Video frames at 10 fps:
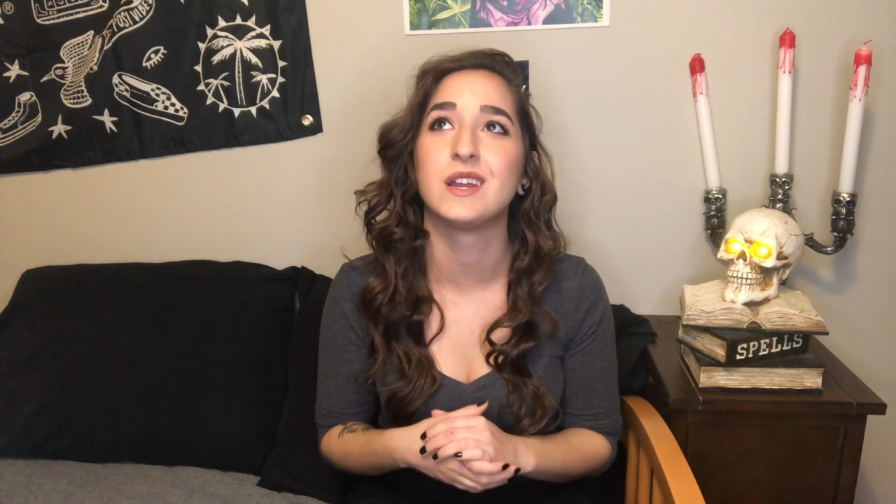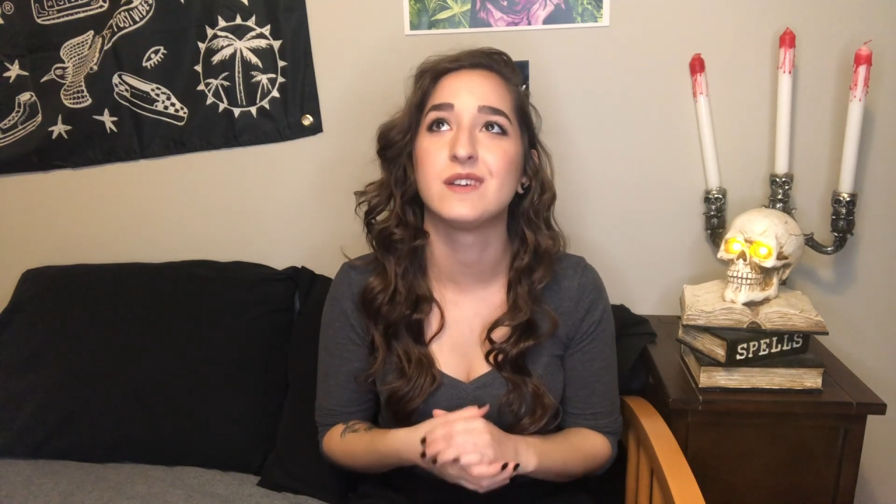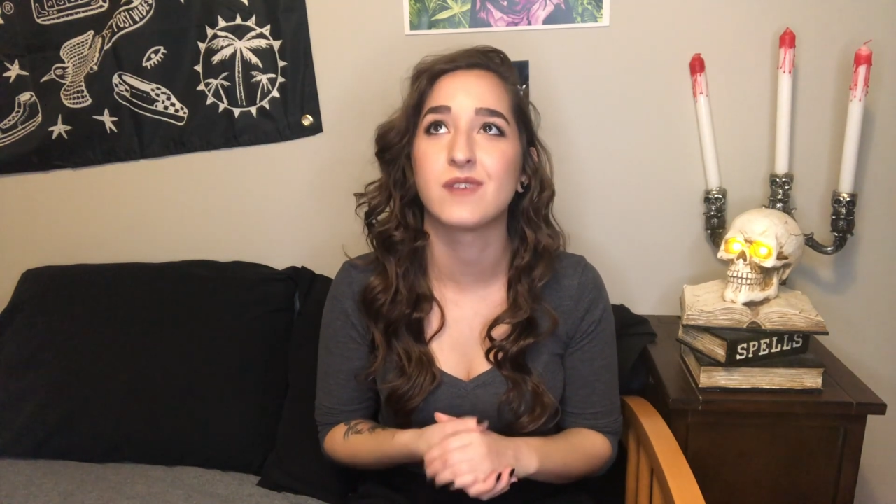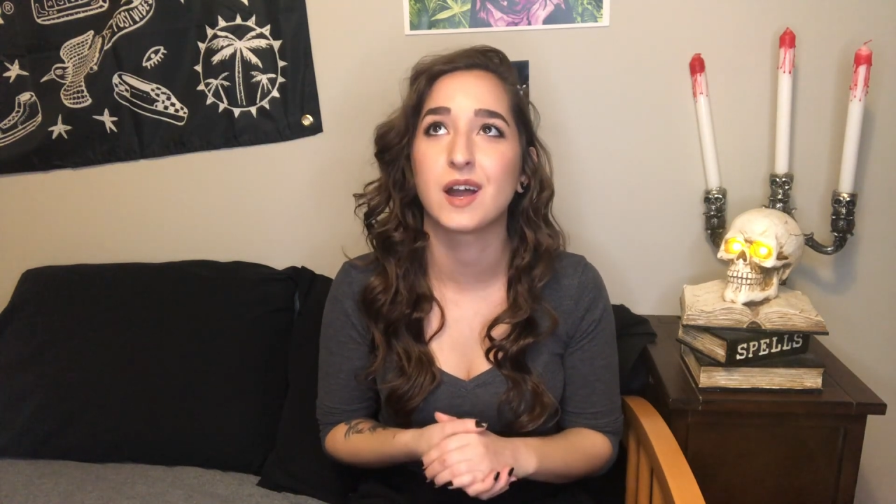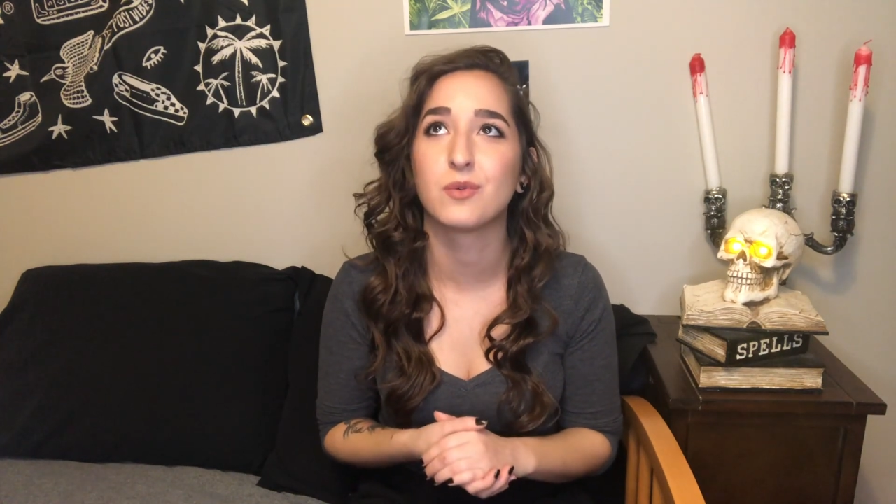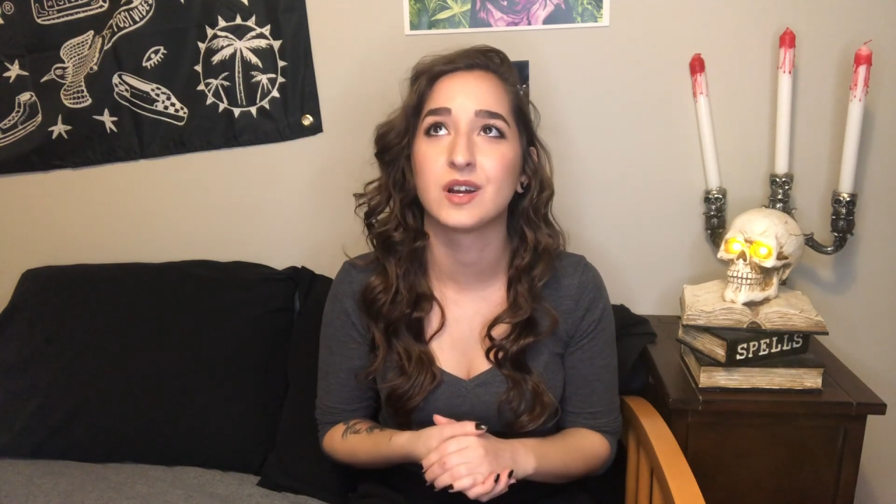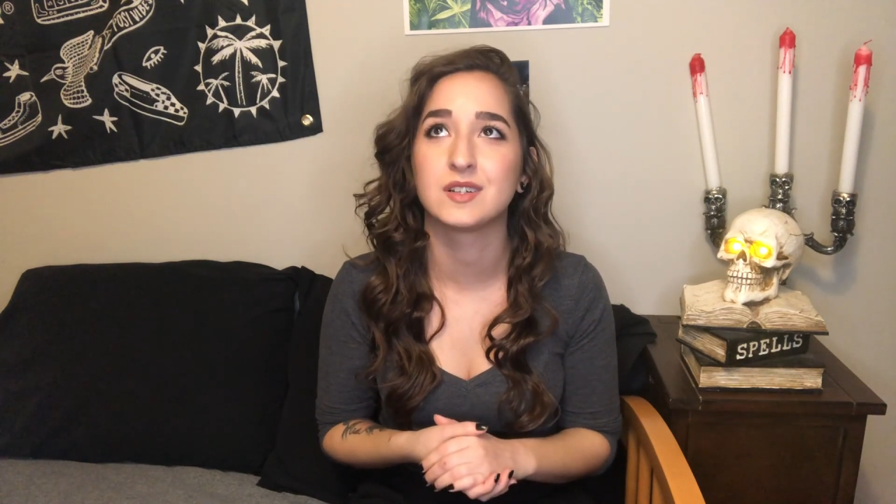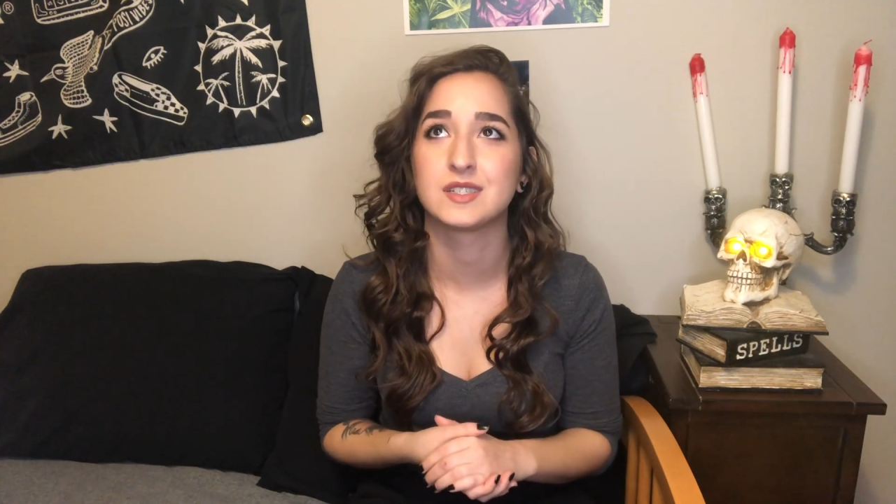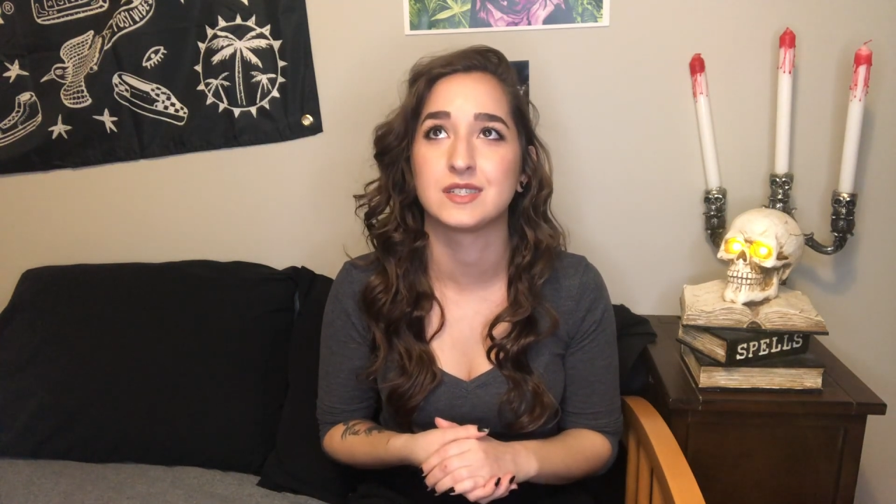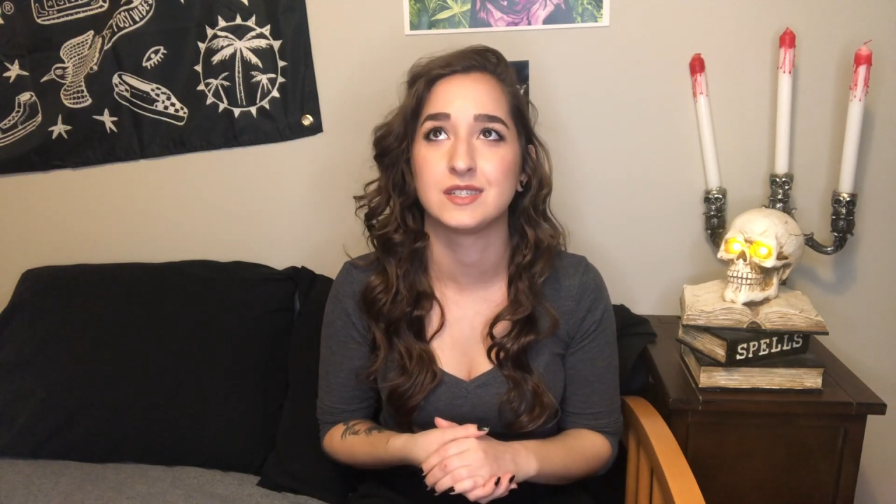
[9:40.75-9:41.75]
if I
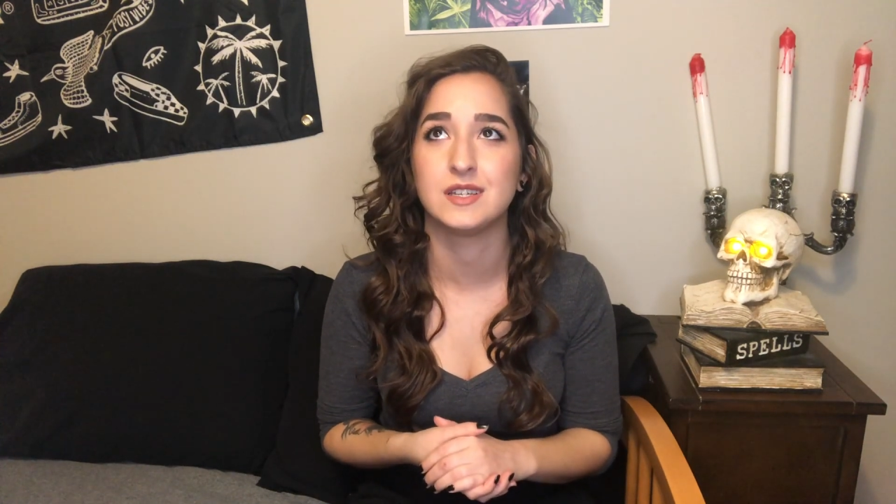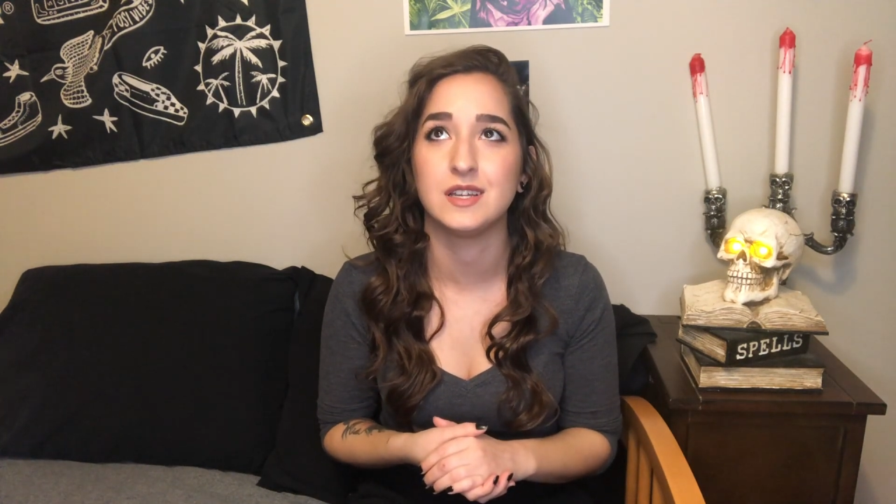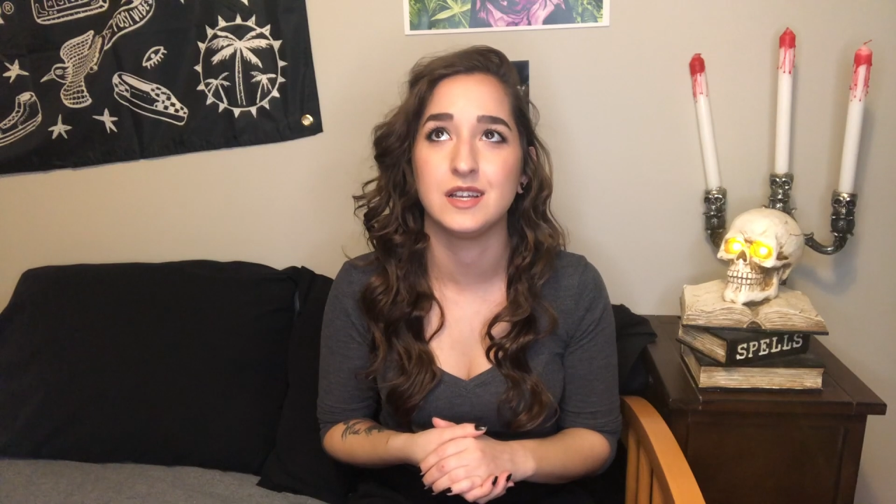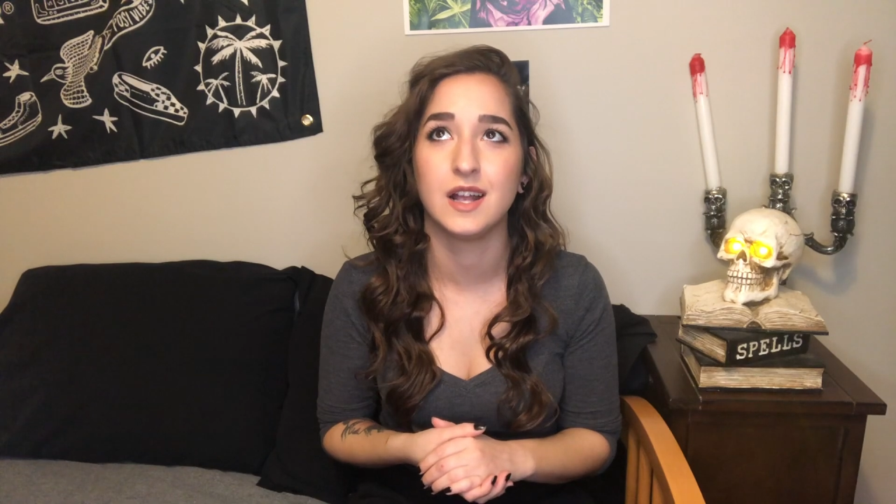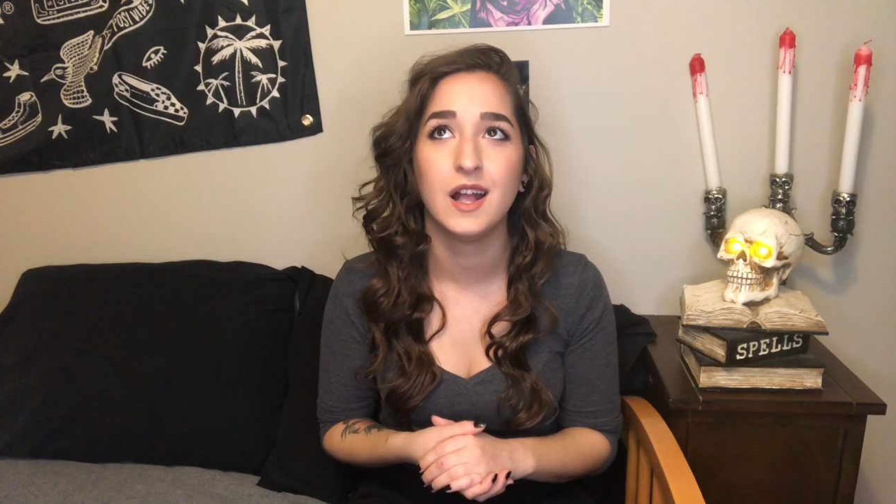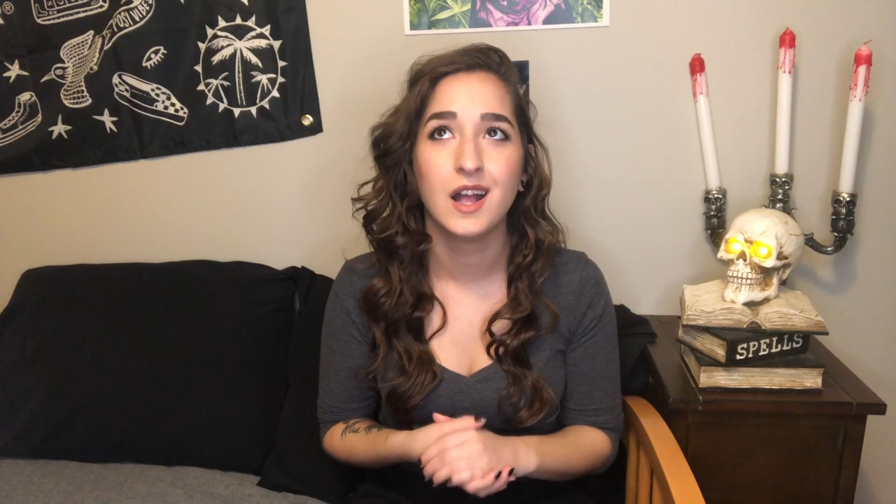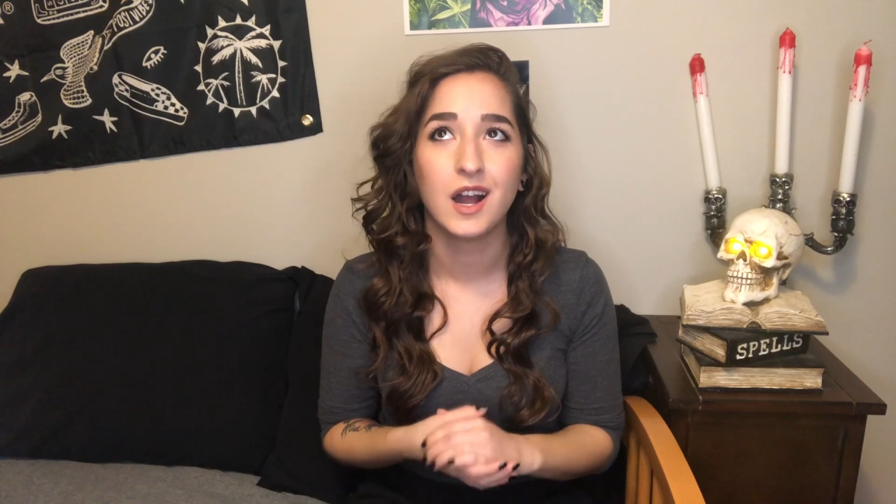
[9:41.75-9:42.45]
were to see